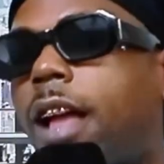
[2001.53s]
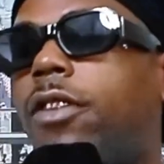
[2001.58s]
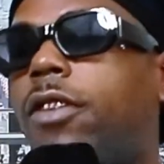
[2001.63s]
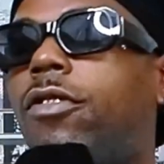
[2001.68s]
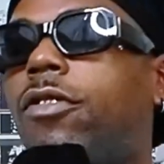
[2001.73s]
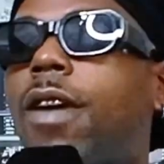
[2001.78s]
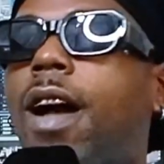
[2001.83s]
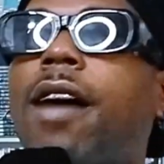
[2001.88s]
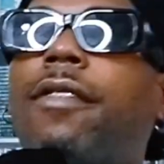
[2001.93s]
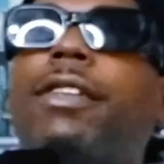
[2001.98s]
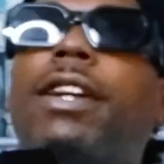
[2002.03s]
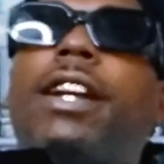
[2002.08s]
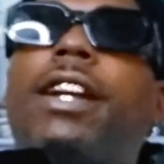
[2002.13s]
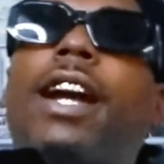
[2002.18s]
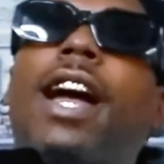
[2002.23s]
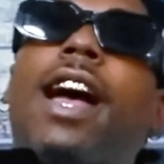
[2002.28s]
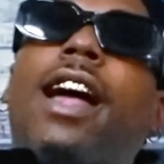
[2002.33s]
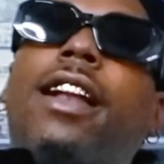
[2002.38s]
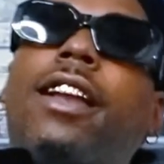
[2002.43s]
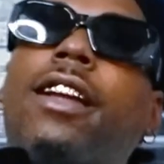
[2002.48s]
having to
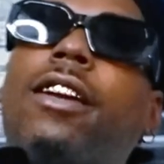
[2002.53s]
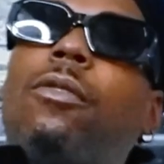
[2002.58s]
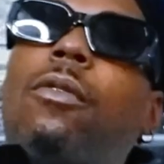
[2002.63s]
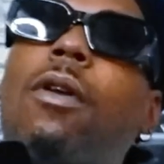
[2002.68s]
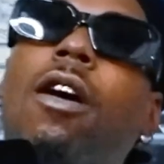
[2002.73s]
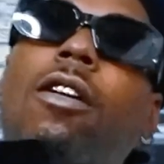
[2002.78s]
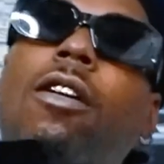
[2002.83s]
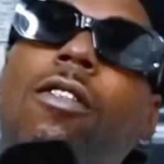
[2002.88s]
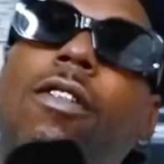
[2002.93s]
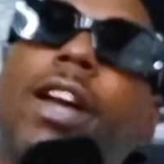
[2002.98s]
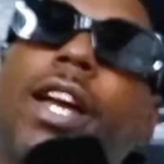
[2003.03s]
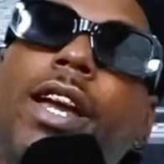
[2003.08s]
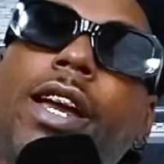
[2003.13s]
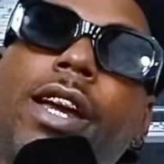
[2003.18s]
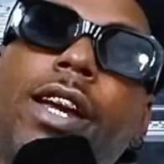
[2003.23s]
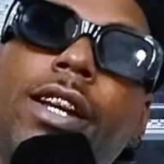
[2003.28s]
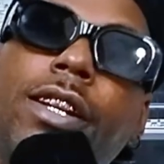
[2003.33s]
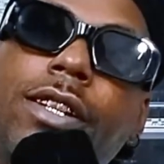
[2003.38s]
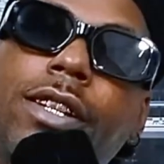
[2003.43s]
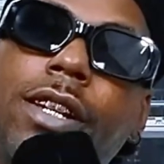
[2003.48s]
goddamn walk on
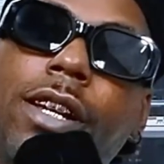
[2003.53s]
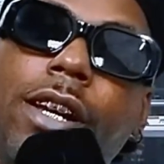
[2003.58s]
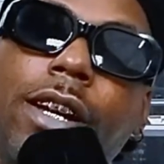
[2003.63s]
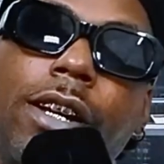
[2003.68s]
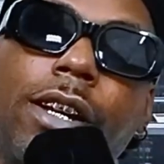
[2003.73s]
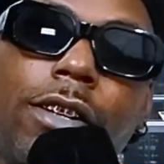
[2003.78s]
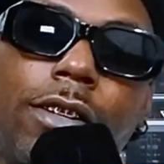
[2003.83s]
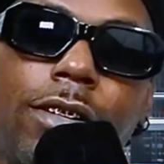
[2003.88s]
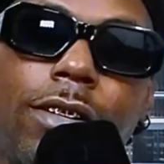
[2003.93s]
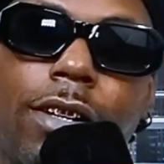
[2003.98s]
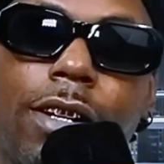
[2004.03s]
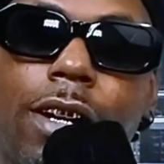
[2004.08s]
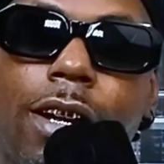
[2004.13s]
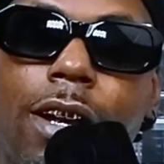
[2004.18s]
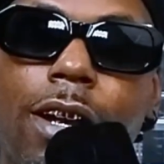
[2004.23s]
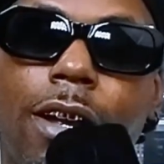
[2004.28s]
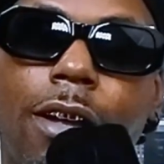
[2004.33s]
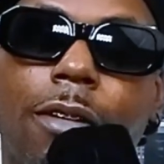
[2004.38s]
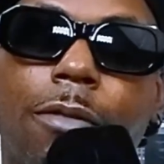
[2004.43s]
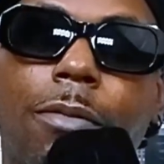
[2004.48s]
eggshells
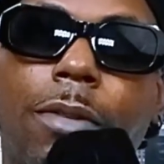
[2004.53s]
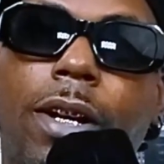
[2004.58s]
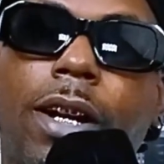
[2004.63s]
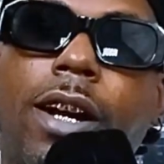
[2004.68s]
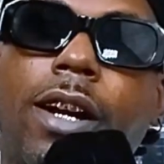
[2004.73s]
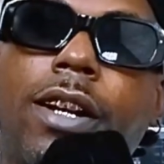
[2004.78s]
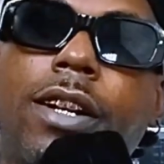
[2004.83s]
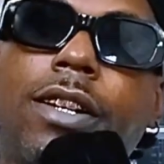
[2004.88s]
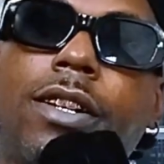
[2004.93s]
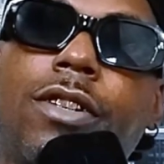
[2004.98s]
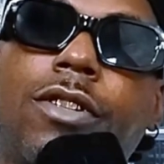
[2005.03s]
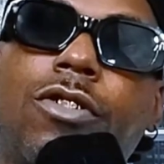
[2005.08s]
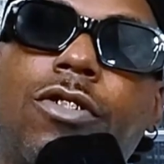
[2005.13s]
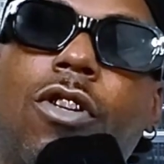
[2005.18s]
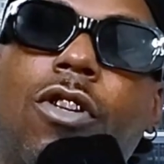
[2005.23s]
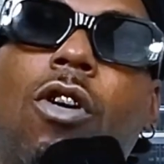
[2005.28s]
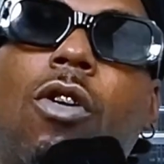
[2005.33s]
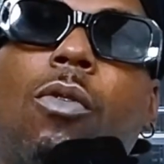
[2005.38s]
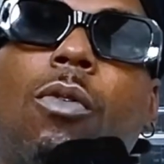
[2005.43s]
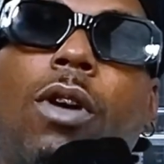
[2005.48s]
because you don't
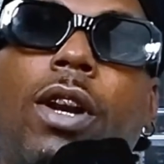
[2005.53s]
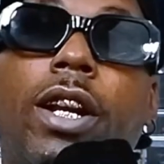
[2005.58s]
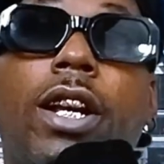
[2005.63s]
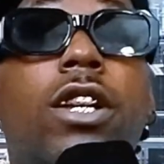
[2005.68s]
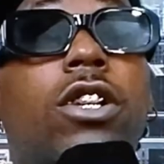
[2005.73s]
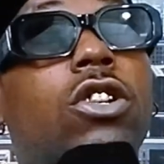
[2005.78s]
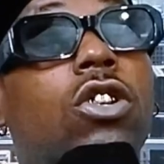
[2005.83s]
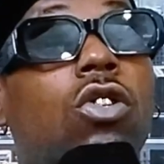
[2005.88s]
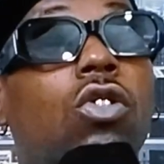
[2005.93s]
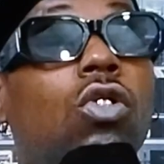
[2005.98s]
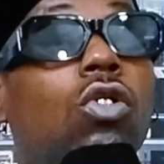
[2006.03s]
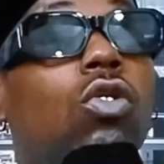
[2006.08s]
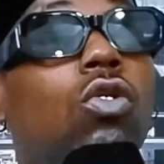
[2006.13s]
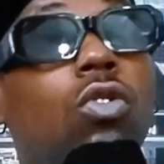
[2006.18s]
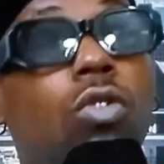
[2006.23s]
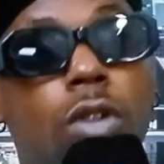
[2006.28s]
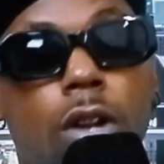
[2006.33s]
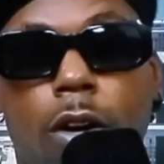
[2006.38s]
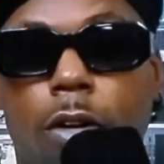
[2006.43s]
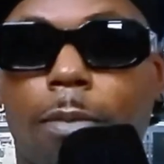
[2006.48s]
want to exclude
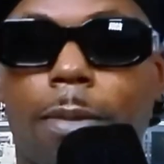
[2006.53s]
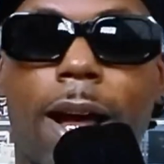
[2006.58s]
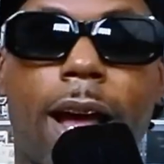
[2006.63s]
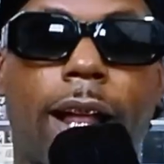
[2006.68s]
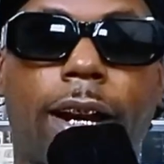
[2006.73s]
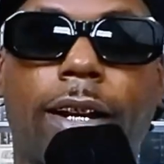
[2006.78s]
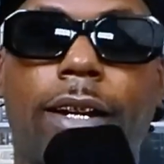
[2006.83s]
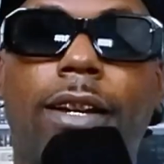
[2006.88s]
nobody.